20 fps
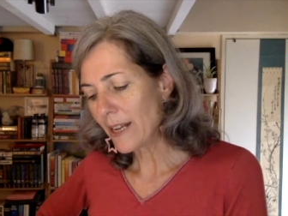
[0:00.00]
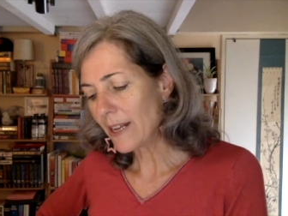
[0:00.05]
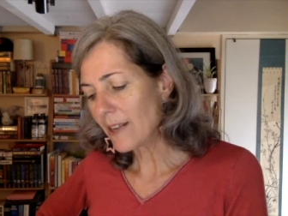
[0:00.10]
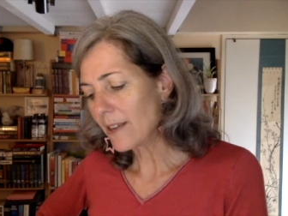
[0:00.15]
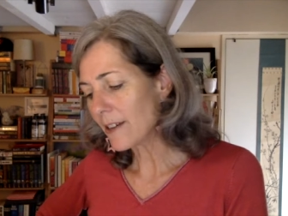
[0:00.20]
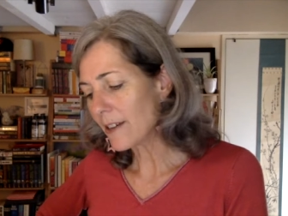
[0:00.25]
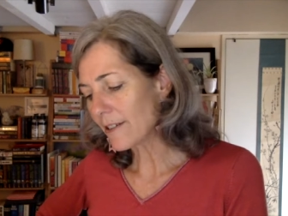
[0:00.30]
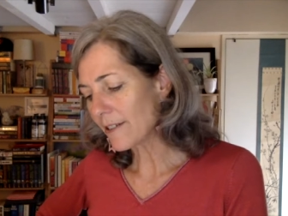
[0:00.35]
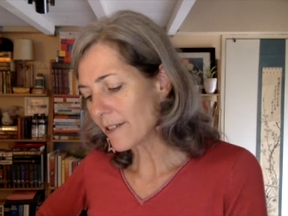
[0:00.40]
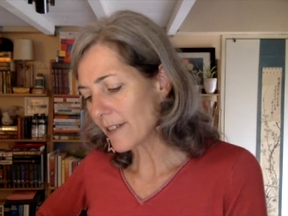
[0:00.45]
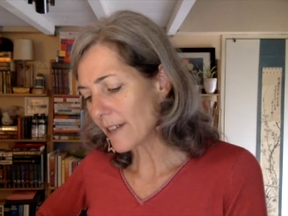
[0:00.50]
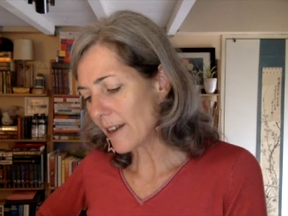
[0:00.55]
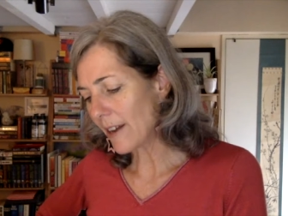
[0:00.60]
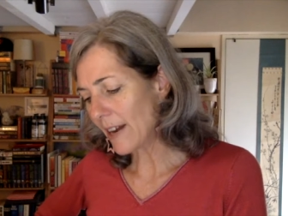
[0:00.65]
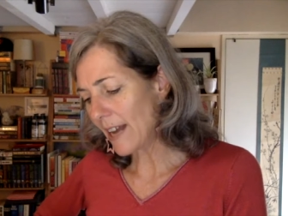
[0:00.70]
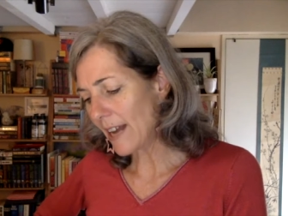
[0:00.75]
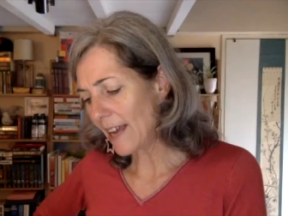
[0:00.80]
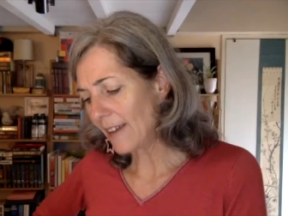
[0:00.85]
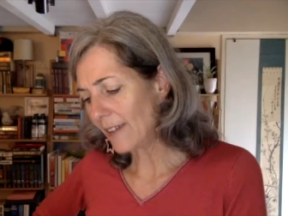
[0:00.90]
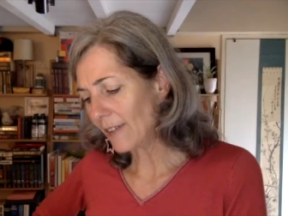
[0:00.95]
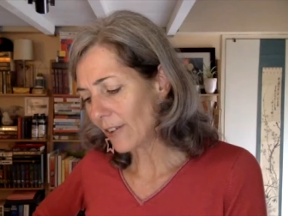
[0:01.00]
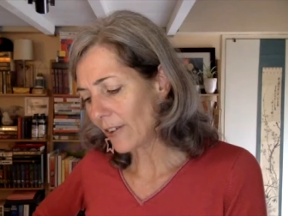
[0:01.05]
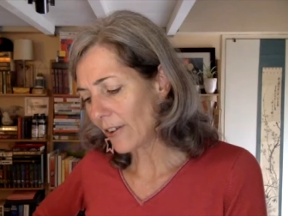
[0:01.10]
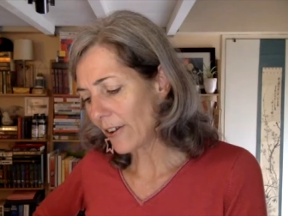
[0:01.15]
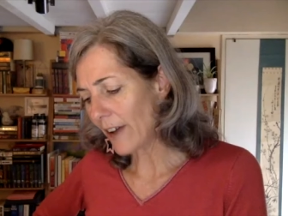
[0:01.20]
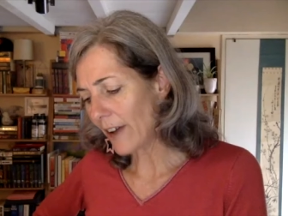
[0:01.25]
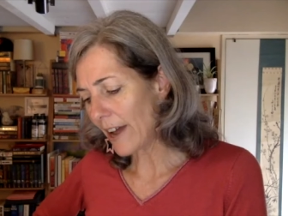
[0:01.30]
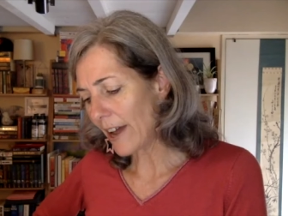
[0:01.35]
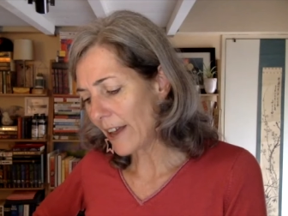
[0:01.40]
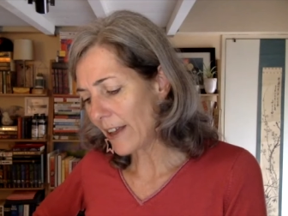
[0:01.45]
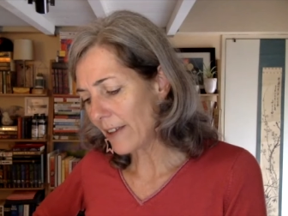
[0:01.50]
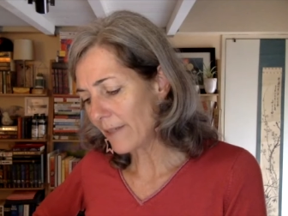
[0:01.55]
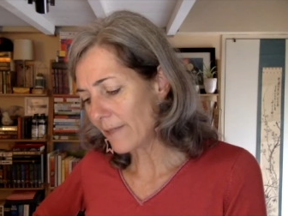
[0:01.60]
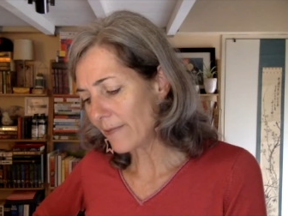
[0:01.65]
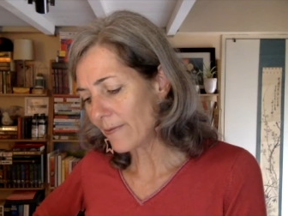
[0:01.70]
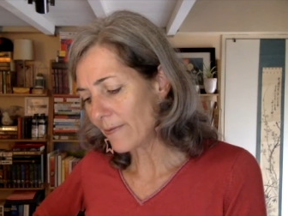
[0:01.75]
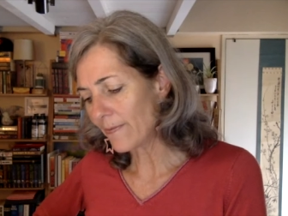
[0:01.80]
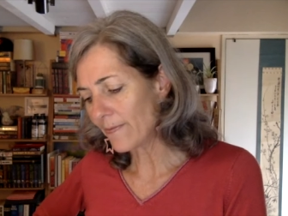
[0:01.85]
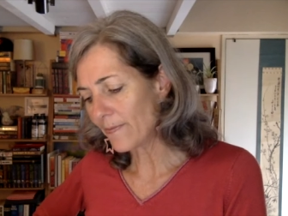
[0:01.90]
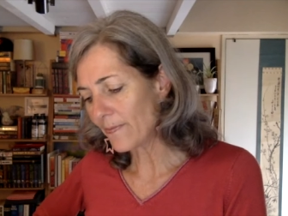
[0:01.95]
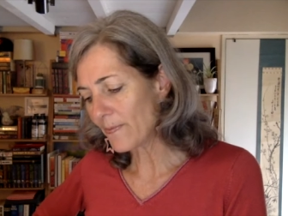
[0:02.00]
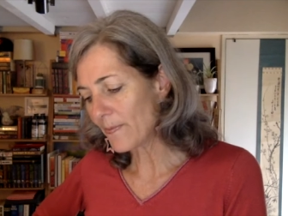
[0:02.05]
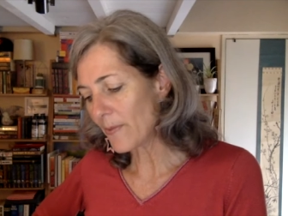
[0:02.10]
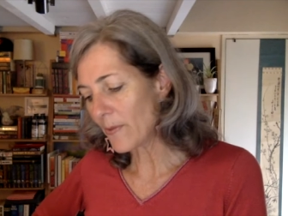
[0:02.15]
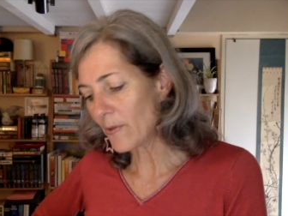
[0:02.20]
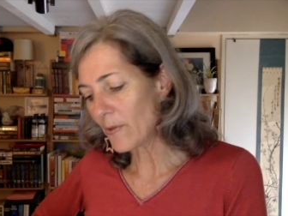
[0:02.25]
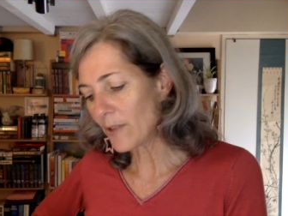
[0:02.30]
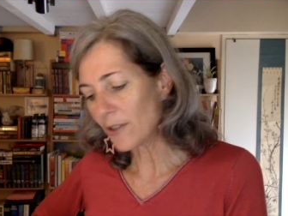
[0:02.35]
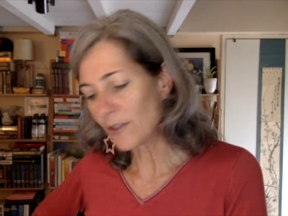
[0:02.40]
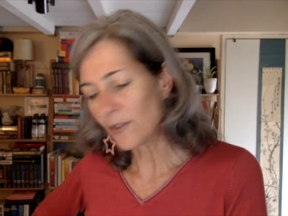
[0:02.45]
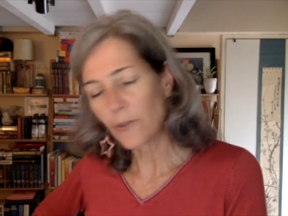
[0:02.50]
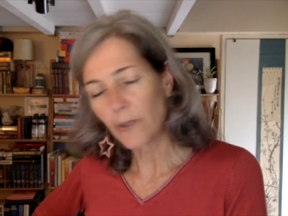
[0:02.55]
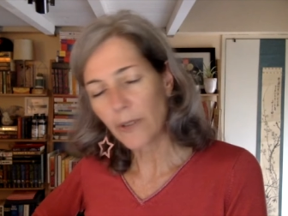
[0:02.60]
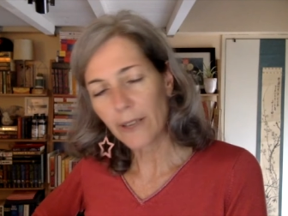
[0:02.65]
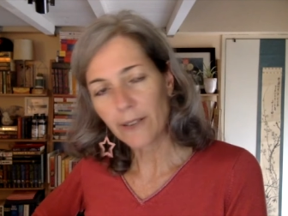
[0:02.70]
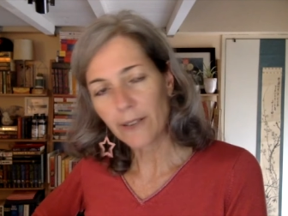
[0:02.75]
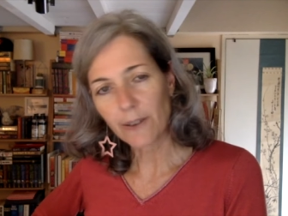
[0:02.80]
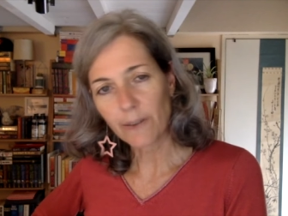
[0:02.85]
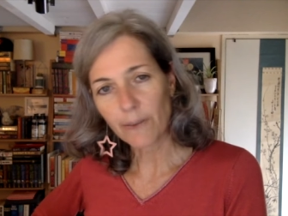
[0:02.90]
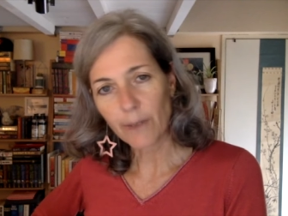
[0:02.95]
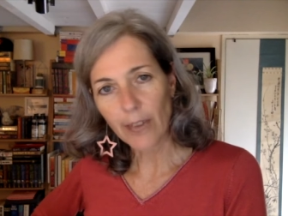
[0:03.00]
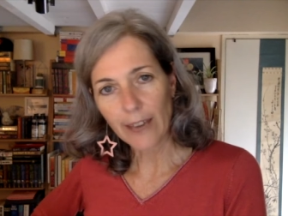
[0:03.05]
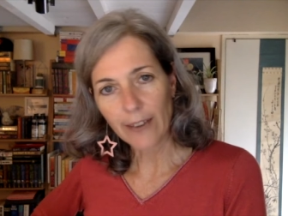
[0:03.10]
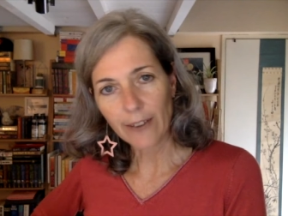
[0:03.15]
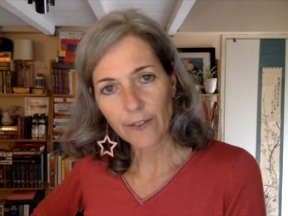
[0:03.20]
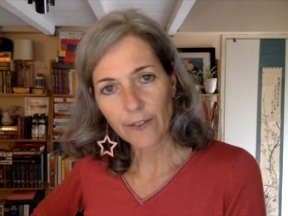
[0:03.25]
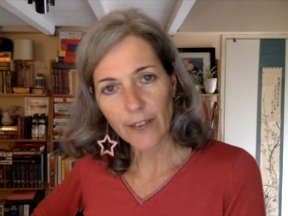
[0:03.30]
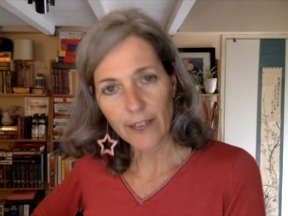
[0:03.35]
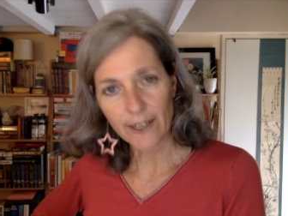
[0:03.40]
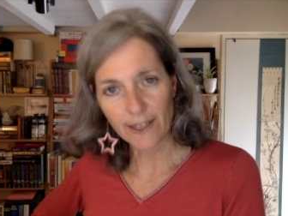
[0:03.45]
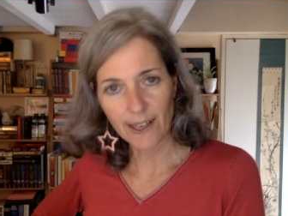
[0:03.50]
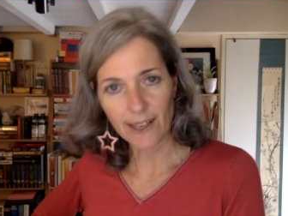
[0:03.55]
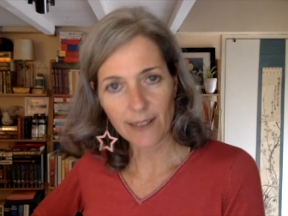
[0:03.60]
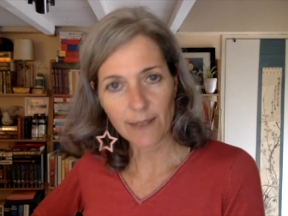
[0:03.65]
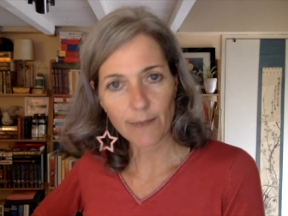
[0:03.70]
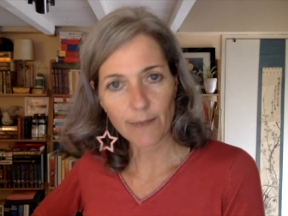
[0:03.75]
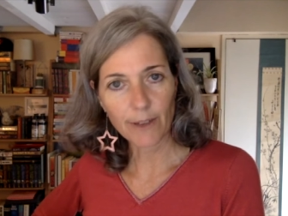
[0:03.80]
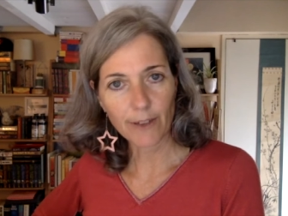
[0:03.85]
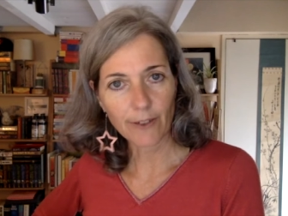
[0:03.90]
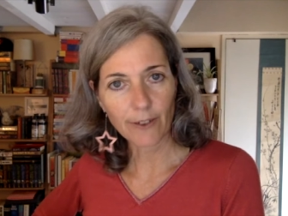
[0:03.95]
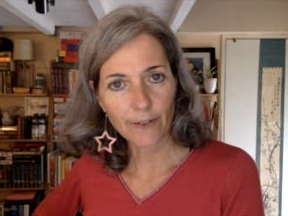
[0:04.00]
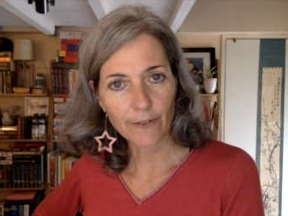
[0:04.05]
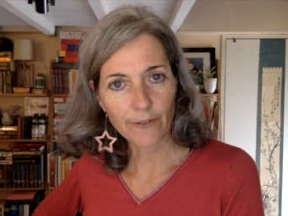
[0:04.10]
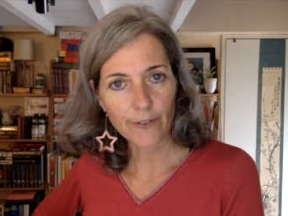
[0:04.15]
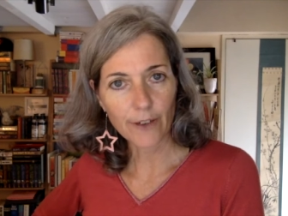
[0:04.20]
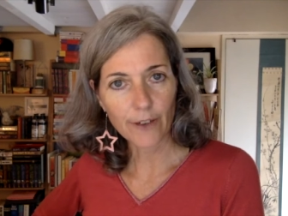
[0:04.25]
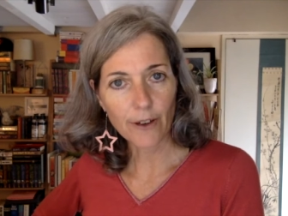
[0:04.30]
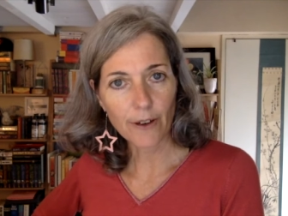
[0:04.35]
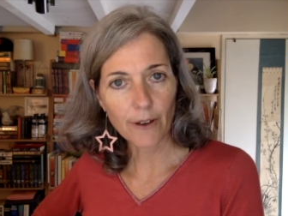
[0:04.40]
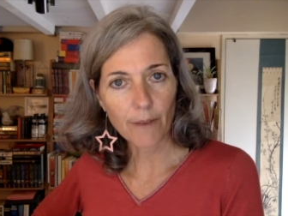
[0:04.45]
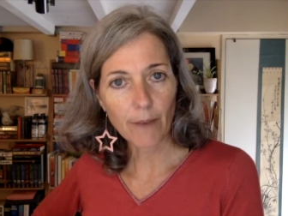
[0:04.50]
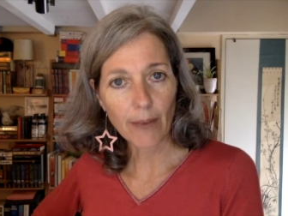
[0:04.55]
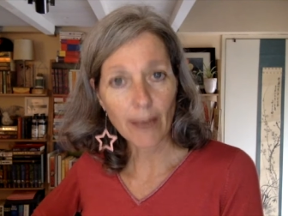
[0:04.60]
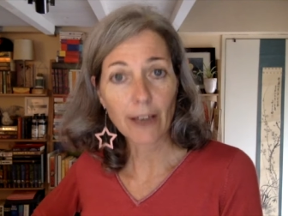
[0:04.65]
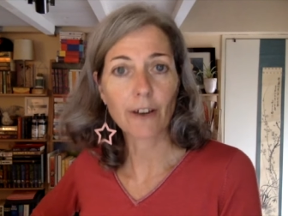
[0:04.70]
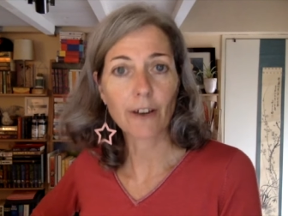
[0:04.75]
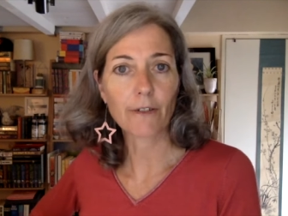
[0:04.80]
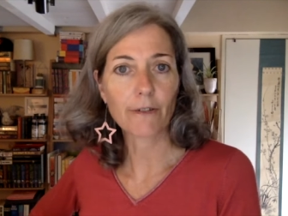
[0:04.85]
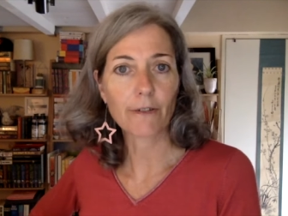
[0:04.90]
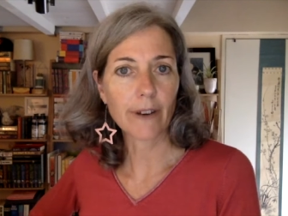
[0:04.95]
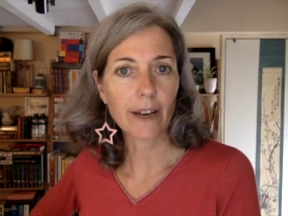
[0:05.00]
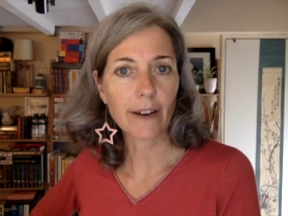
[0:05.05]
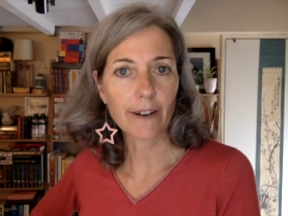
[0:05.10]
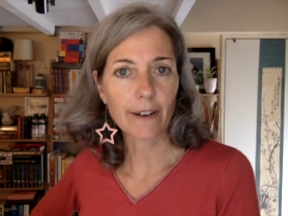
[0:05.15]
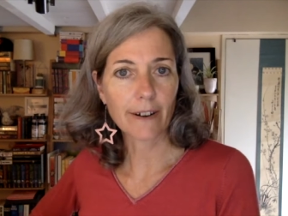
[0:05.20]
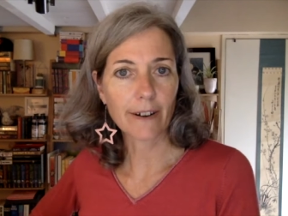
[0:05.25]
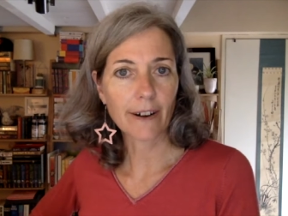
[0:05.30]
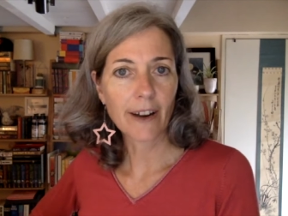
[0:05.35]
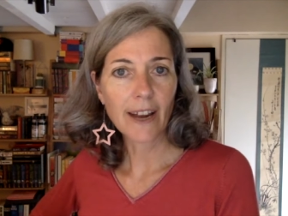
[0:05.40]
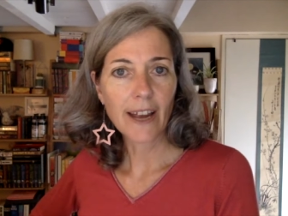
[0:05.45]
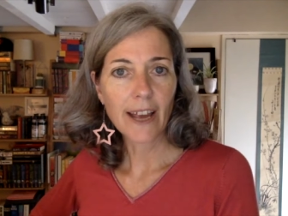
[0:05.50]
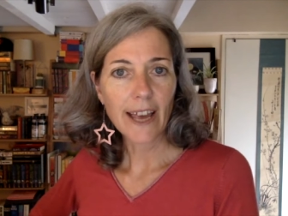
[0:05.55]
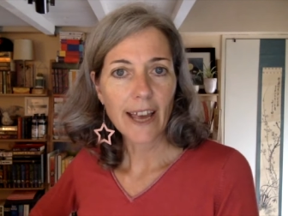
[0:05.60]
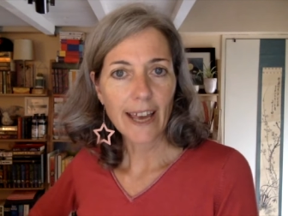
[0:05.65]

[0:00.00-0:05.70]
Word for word: many years later, I was doing some kind of assessment of my career,